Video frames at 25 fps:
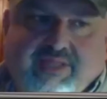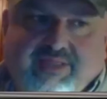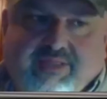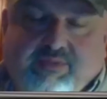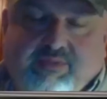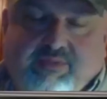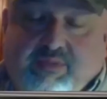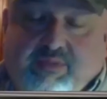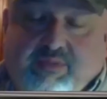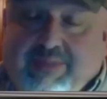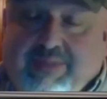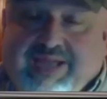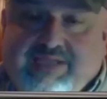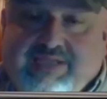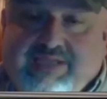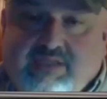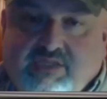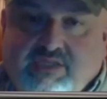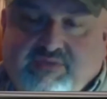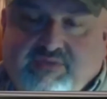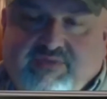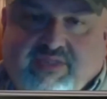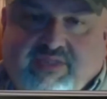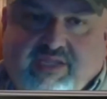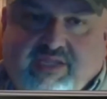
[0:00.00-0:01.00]
to
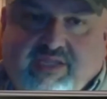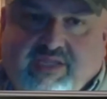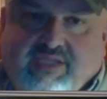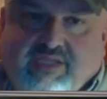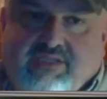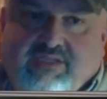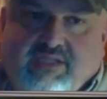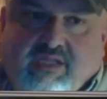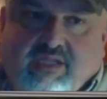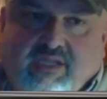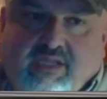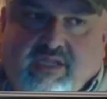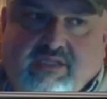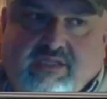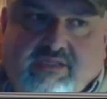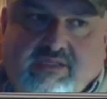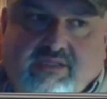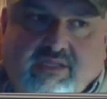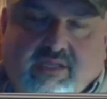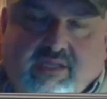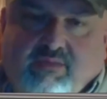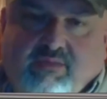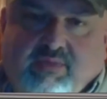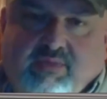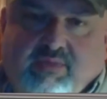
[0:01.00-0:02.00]
myself, I think it's a
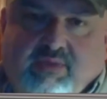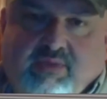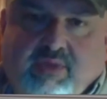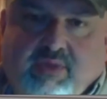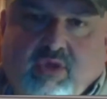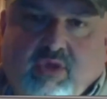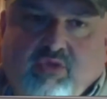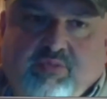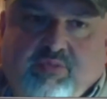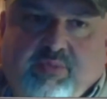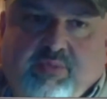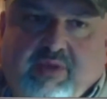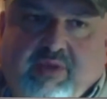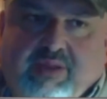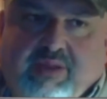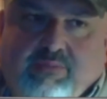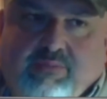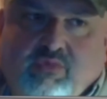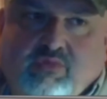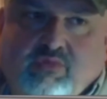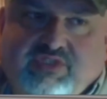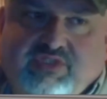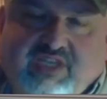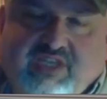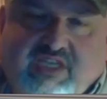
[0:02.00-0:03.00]
little bit of both, but I'm
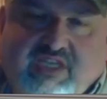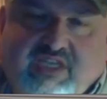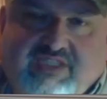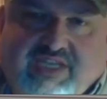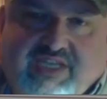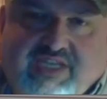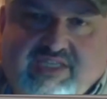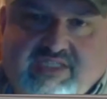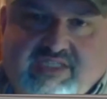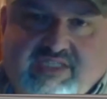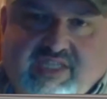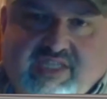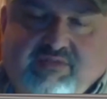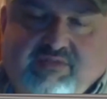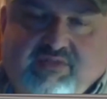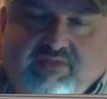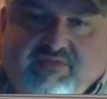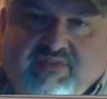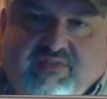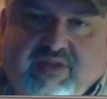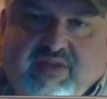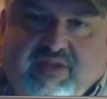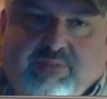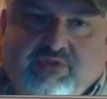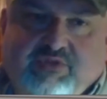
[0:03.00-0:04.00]
going to say it's like
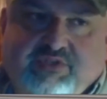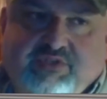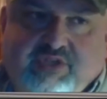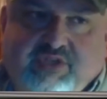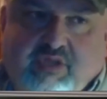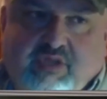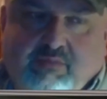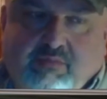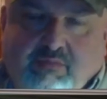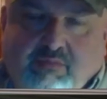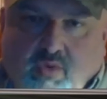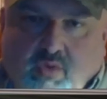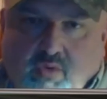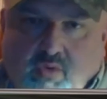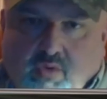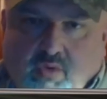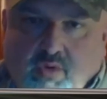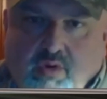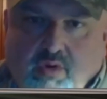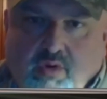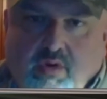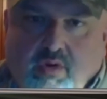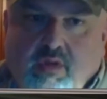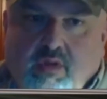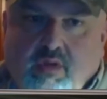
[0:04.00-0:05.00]
75%
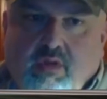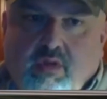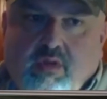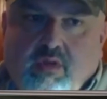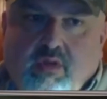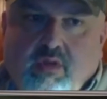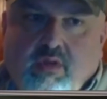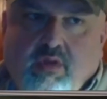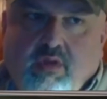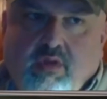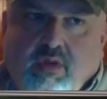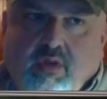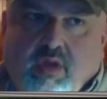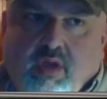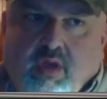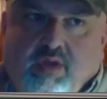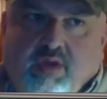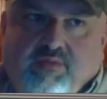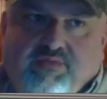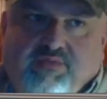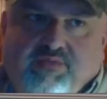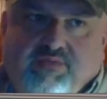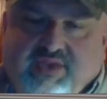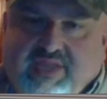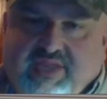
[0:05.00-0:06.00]
more
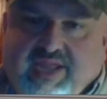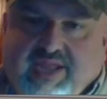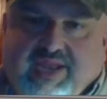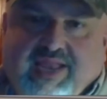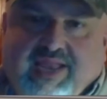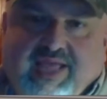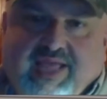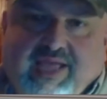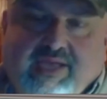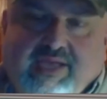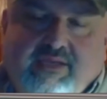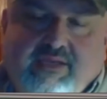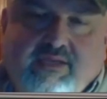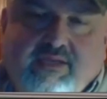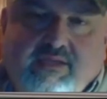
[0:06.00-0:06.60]
of the daylight.